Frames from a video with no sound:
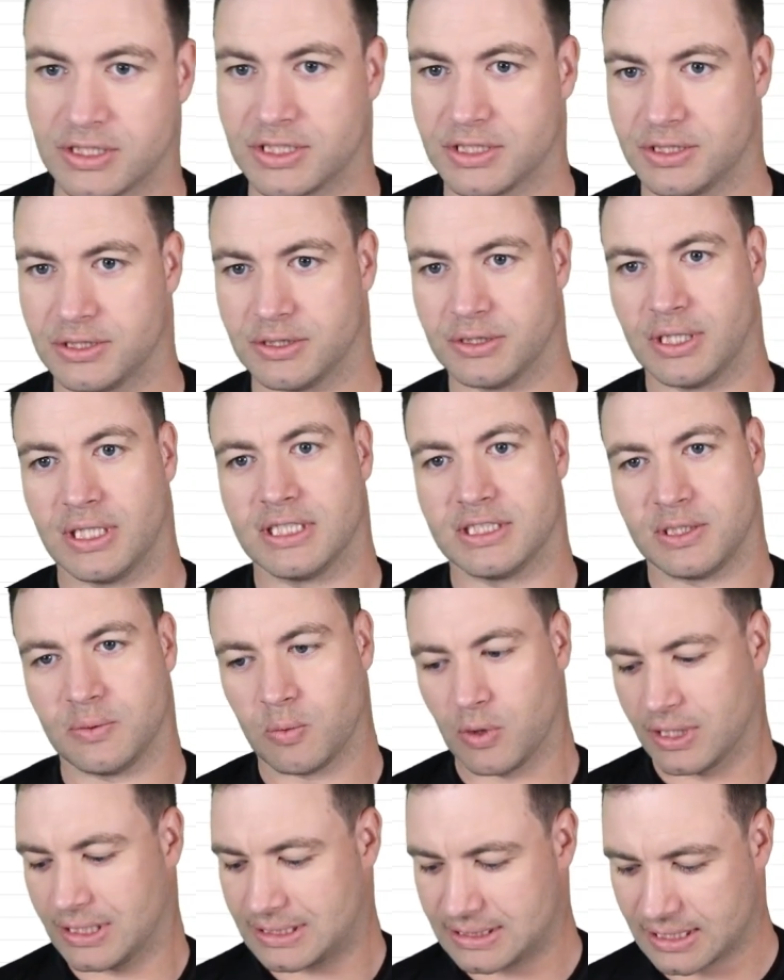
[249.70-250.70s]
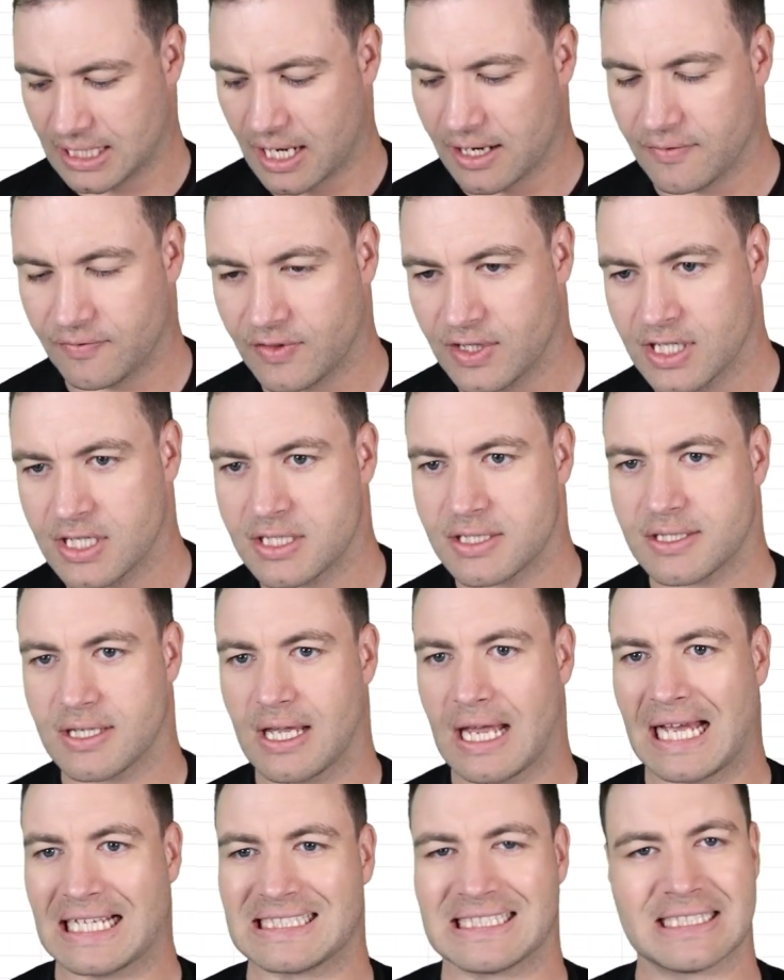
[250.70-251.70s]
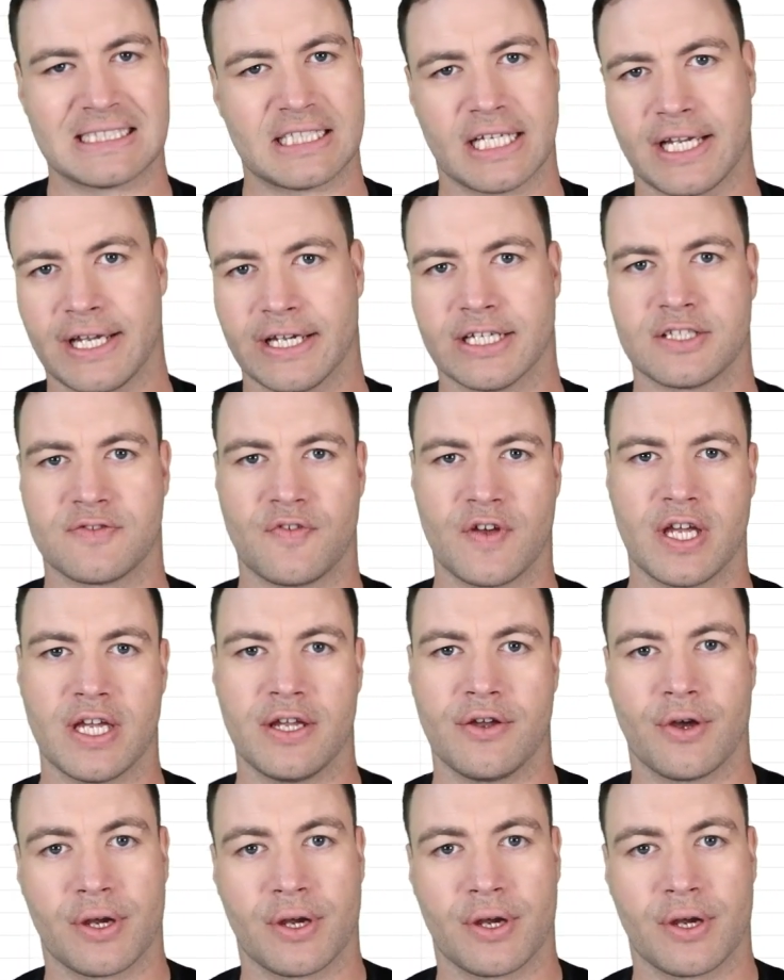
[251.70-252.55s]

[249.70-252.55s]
do is you want to save this as a CSV.